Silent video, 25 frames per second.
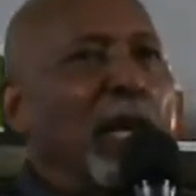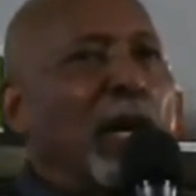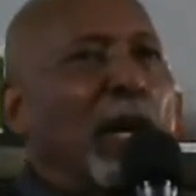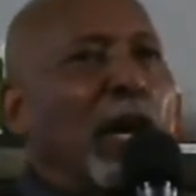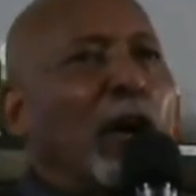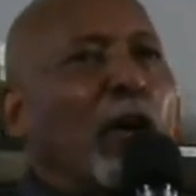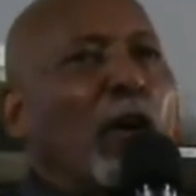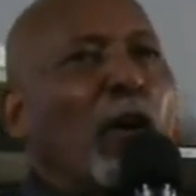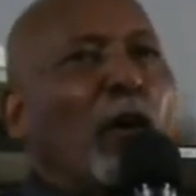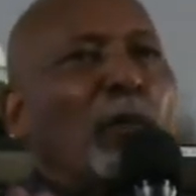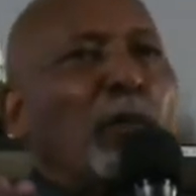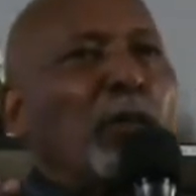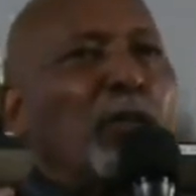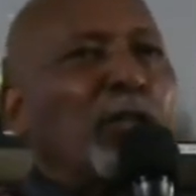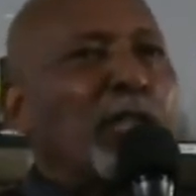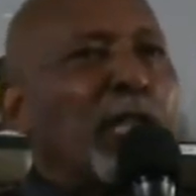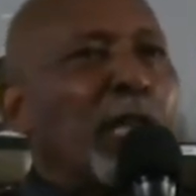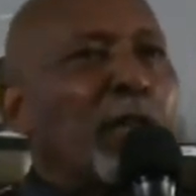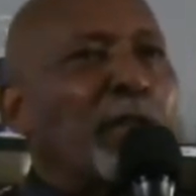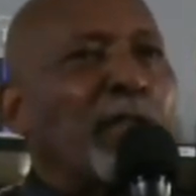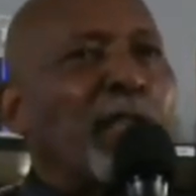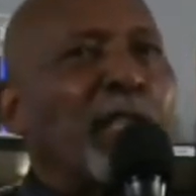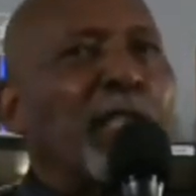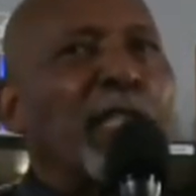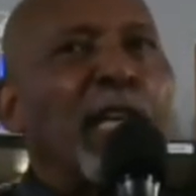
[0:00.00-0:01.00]
almost
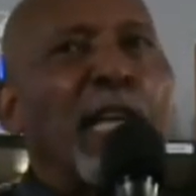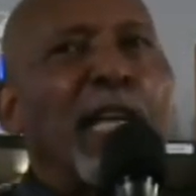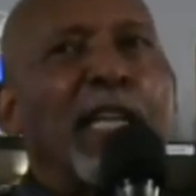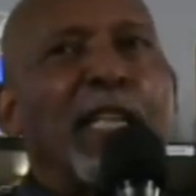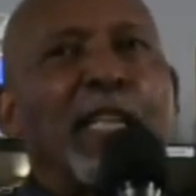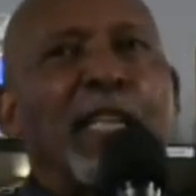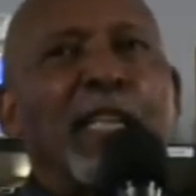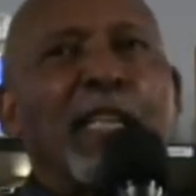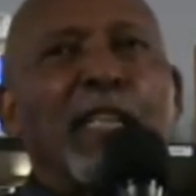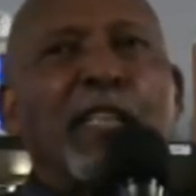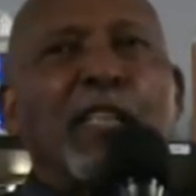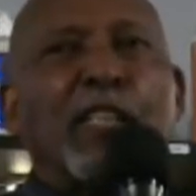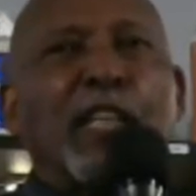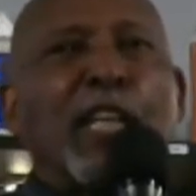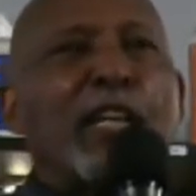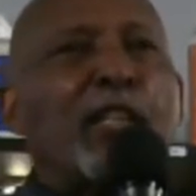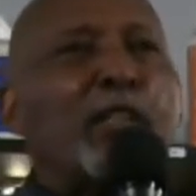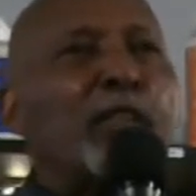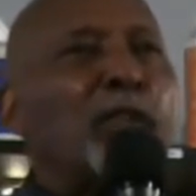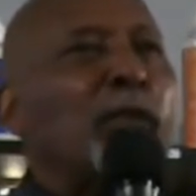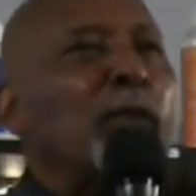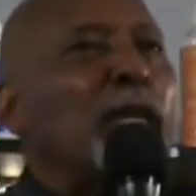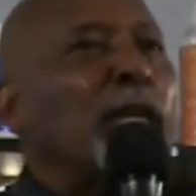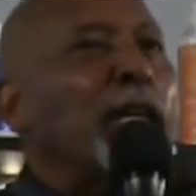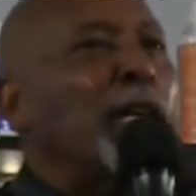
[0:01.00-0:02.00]
every day didn't tell
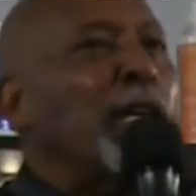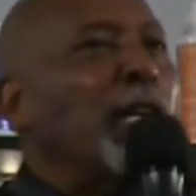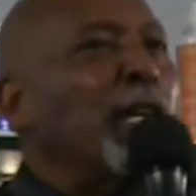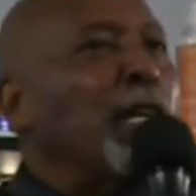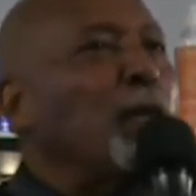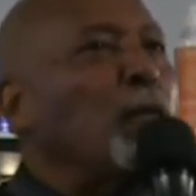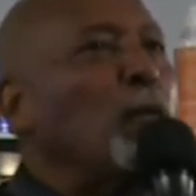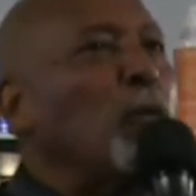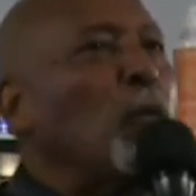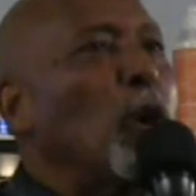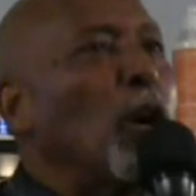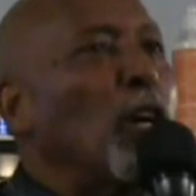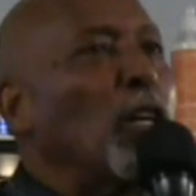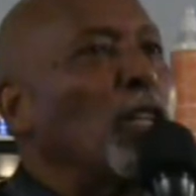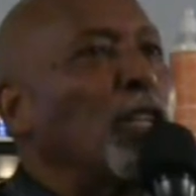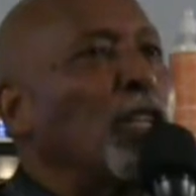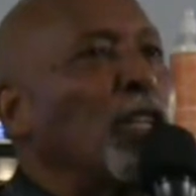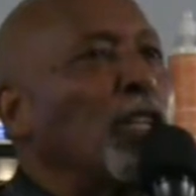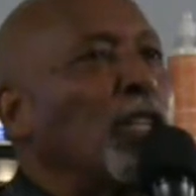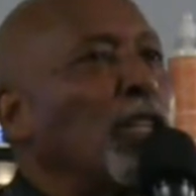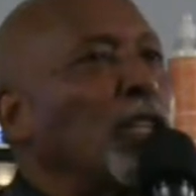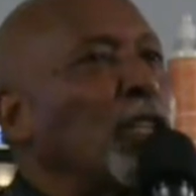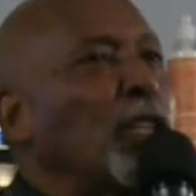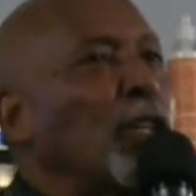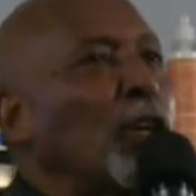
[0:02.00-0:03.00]
you he won
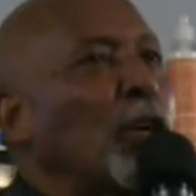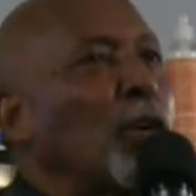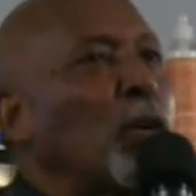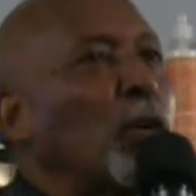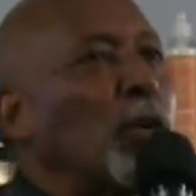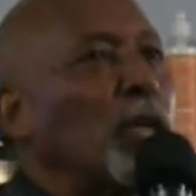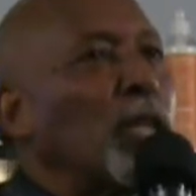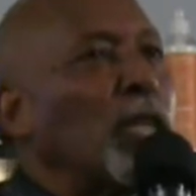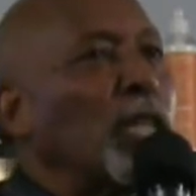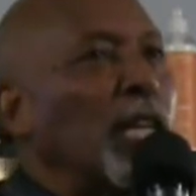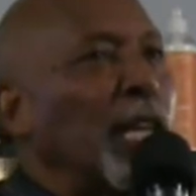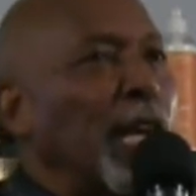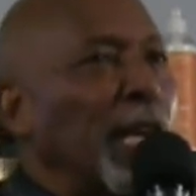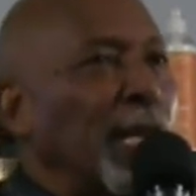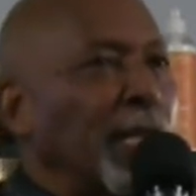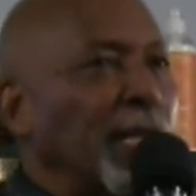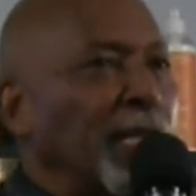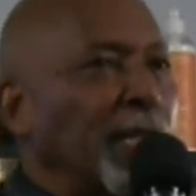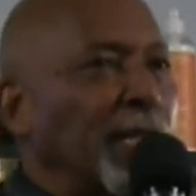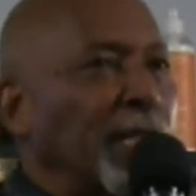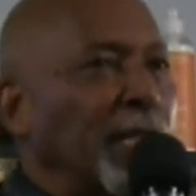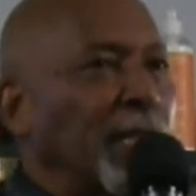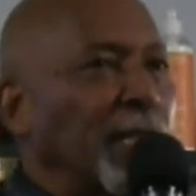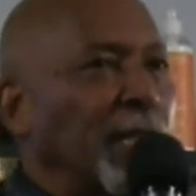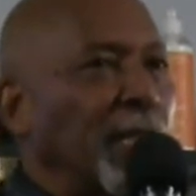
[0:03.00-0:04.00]
the court
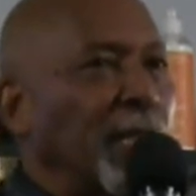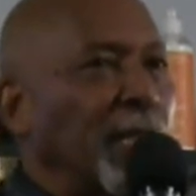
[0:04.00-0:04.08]
case.